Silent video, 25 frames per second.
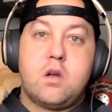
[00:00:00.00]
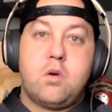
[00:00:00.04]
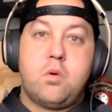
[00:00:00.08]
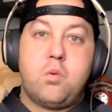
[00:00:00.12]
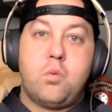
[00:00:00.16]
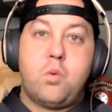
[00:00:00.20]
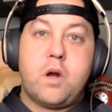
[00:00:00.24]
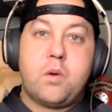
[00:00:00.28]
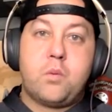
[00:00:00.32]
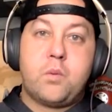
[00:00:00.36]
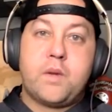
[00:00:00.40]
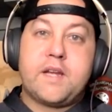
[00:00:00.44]

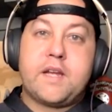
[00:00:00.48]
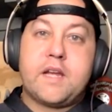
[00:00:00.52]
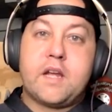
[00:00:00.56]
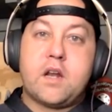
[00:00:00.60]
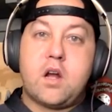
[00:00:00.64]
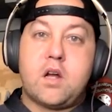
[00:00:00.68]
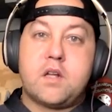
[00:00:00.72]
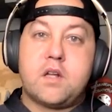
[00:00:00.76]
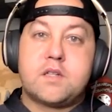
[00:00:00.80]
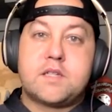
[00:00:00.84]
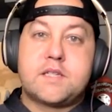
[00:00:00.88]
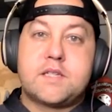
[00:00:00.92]
When we
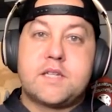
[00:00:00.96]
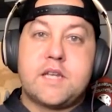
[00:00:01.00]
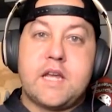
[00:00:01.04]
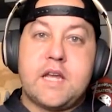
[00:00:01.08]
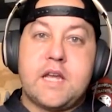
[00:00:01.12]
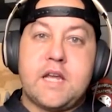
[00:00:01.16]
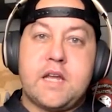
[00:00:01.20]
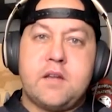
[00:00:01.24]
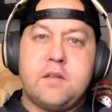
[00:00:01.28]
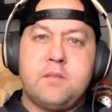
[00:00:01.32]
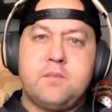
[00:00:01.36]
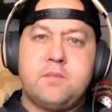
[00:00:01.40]
get on
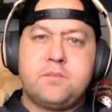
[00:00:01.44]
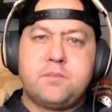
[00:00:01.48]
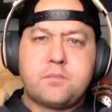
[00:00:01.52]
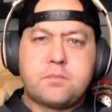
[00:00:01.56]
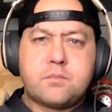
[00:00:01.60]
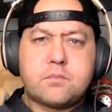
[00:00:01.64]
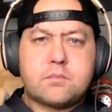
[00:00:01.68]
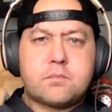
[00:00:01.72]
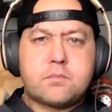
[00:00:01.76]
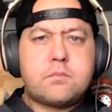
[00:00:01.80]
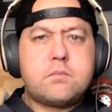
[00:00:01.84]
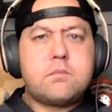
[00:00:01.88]
scene,
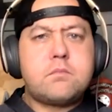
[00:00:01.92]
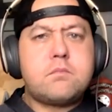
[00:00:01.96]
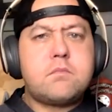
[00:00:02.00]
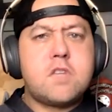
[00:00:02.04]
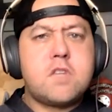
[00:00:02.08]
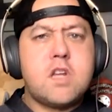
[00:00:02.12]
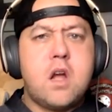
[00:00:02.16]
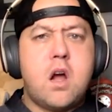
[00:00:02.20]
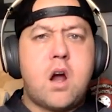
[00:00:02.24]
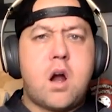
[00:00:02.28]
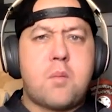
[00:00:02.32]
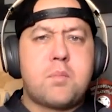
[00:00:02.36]

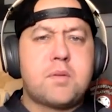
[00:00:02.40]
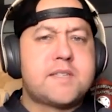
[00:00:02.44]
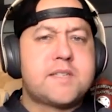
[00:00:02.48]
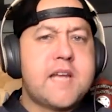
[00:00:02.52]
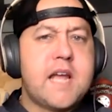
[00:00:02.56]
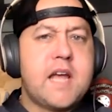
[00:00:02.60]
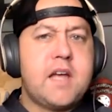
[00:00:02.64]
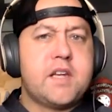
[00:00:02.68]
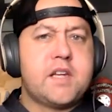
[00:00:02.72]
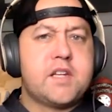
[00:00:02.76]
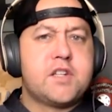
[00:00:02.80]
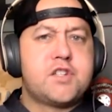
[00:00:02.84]
our
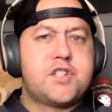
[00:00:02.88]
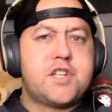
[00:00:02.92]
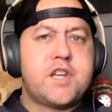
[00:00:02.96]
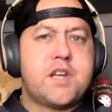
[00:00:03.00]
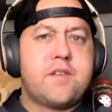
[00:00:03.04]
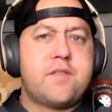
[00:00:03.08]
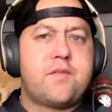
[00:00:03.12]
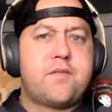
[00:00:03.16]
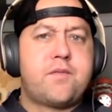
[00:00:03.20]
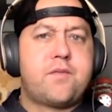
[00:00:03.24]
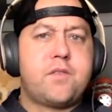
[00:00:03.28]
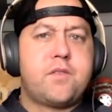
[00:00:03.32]
battalion
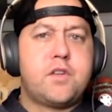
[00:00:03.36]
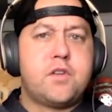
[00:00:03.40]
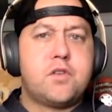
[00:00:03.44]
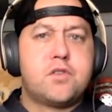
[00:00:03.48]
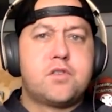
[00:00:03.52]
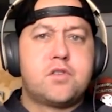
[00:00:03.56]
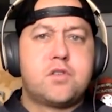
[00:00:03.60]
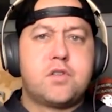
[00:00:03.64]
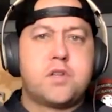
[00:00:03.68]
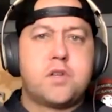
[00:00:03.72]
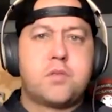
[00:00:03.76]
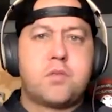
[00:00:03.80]
chief
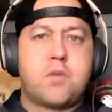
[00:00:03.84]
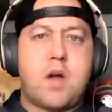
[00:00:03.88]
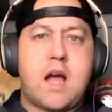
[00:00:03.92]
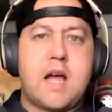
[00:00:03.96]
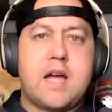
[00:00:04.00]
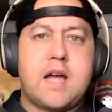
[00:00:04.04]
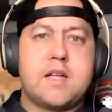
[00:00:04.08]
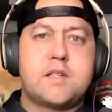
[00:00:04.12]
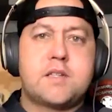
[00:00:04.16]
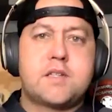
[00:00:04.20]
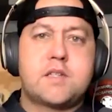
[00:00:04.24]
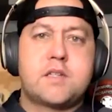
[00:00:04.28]
usually
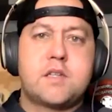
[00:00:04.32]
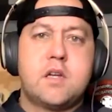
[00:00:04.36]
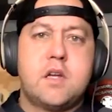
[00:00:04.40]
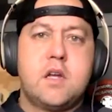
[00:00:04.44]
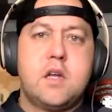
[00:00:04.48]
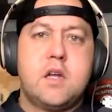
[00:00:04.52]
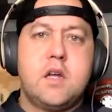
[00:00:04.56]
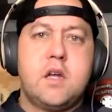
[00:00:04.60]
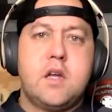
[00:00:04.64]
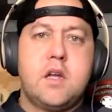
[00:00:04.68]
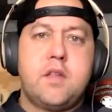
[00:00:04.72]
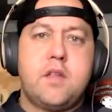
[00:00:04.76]
rides
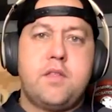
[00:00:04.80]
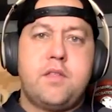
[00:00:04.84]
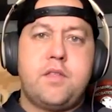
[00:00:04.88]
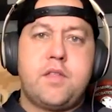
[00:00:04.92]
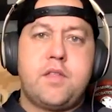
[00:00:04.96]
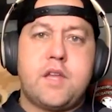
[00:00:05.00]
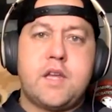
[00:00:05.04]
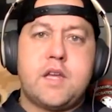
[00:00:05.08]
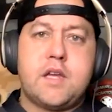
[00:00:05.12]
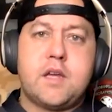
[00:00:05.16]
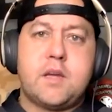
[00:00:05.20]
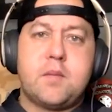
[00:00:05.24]

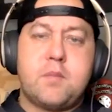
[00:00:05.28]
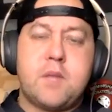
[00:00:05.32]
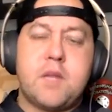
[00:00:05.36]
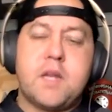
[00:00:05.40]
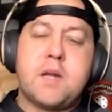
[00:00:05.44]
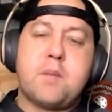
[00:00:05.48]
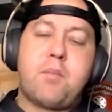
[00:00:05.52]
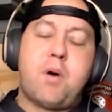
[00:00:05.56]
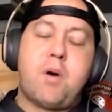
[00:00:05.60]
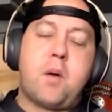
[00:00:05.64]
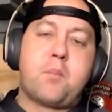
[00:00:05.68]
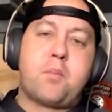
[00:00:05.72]
the
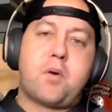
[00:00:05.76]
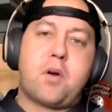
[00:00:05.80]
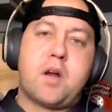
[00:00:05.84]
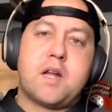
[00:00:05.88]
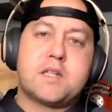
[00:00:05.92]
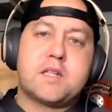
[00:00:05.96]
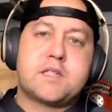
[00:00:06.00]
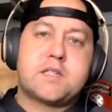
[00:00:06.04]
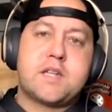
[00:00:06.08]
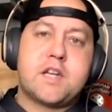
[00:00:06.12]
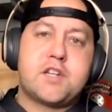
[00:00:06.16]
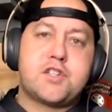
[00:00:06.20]
mini pumper
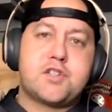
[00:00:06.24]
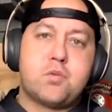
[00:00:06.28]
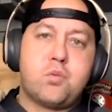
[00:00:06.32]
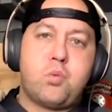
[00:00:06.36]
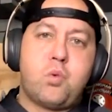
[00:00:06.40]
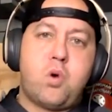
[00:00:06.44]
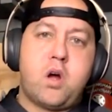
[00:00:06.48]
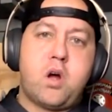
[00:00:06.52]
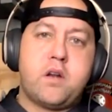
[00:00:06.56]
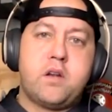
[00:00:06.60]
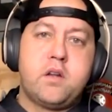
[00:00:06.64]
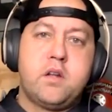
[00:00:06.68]
at station
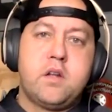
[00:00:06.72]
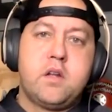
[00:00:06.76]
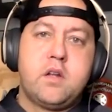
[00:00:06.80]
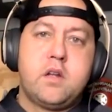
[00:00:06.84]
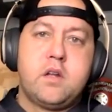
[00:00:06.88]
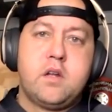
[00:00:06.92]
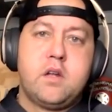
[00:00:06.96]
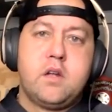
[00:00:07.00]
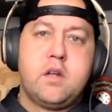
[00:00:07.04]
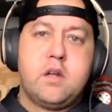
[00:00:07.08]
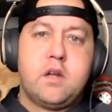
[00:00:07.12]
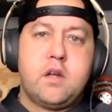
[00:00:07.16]
1
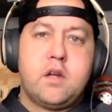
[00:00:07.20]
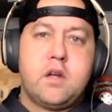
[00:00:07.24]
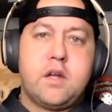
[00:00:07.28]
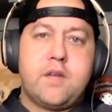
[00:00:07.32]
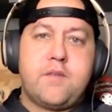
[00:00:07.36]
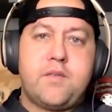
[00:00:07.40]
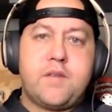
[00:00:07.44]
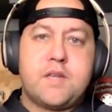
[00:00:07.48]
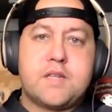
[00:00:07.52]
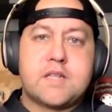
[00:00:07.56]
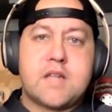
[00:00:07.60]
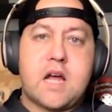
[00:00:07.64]

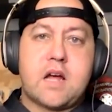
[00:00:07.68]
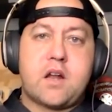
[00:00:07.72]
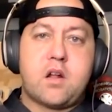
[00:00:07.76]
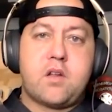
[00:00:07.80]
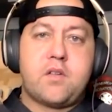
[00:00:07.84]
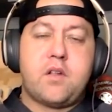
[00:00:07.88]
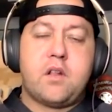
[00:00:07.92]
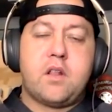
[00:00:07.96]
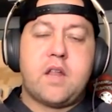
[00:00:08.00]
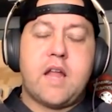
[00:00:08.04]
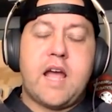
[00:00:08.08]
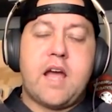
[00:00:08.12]
if he's not
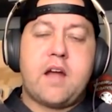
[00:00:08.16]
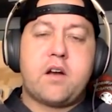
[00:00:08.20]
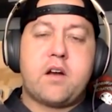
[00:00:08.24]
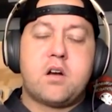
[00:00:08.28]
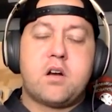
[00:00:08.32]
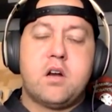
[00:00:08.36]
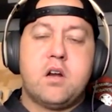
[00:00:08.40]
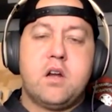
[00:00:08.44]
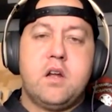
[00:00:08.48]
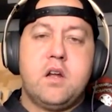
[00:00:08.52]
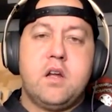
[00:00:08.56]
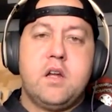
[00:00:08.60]
on the
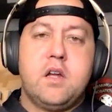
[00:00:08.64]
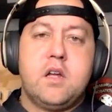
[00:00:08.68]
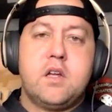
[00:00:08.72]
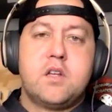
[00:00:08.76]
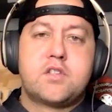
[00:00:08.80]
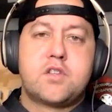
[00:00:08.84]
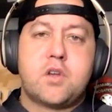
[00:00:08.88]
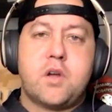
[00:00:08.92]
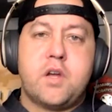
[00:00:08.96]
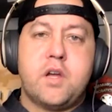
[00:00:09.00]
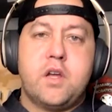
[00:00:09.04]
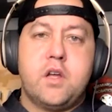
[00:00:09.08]
ladder.
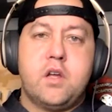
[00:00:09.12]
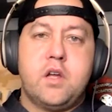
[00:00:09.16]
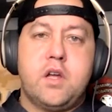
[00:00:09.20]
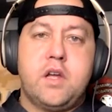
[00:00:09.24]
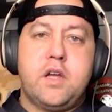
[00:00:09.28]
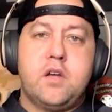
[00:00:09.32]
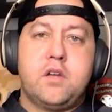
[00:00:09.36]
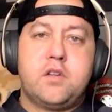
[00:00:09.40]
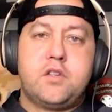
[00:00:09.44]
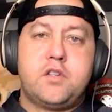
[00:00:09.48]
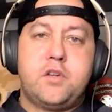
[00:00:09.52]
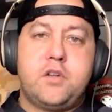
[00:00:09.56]
So
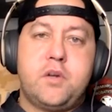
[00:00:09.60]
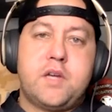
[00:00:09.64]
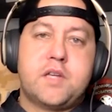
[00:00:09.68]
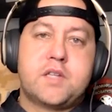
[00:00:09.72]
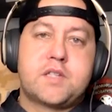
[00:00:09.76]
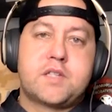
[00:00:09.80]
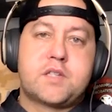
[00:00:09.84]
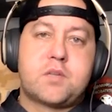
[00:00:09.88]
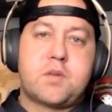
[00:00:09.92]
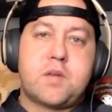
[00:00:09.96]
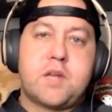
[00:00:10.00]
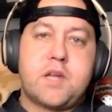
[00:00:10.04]
he'll do
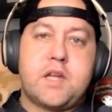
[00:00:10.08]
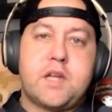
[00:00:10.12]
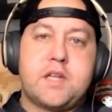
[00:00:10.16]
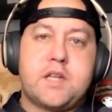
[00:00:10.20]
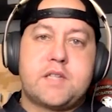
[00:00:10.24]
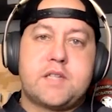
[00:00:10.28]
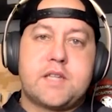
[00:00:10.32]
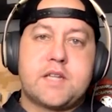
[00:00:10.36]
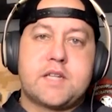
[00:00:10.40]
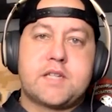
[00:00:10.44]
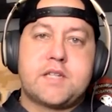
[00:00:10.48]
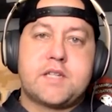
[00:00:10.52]
his
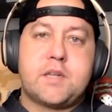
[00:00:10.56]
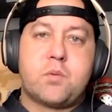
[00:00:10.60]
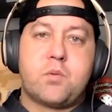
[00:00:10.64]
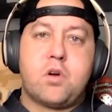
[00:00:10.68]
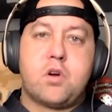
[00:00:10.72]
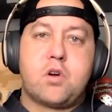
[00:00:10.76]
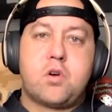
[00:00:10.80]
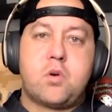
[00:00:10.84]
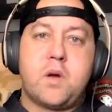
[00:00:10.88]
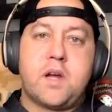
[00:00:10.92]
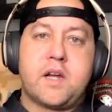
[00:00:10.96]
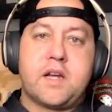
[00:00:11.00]
360
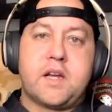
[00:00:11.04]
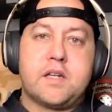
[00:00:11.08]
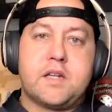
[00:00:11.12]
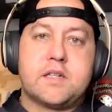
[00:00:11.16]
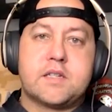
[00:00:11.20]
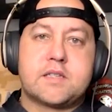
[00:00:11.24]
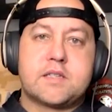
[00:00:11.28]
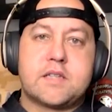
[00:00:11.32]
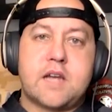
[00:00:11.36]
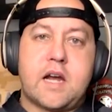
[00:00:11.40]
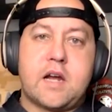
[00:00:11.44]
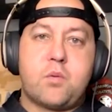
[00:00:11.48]
real quick and
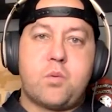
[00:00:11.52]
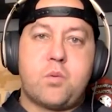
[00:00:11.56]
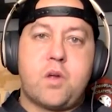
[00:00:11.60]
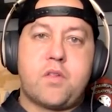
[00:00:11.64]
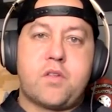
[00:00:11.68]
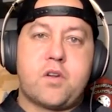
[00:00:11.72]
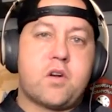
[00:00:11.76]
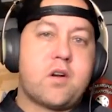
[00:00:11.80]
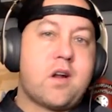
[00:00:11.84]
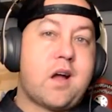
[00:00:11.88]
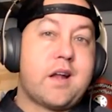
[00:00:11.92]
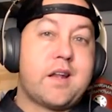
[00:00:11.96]
decide
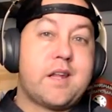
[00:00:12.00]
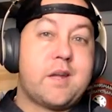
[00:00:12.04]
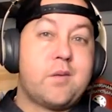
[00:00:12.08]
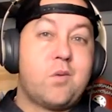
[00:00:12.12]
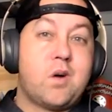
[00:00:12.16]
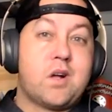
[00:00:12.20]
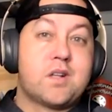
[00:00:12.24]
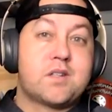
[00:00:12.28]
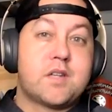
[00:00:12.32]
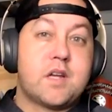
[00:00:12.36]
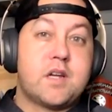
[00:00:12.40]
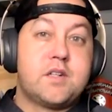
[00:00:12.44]
whether or not he
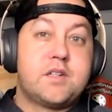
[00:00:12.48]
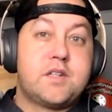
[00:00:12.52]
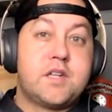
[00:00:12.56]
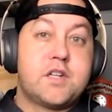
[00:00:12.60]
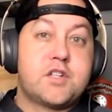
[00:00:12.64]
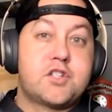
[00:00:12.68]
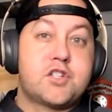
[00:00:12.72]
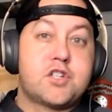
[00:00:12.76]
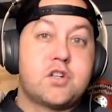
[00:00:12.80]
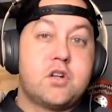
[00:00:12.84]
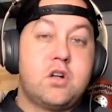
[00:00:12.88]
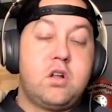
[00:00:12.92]
wants
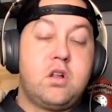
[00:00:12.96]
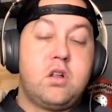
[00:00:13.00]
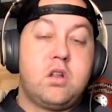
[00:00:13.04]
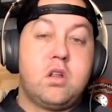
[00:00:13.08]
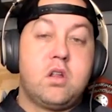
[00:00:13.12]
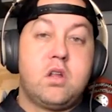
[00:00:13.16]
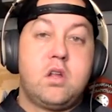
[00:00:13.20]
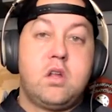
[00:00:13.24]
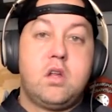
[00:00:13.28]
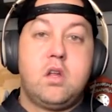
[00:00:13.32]
additional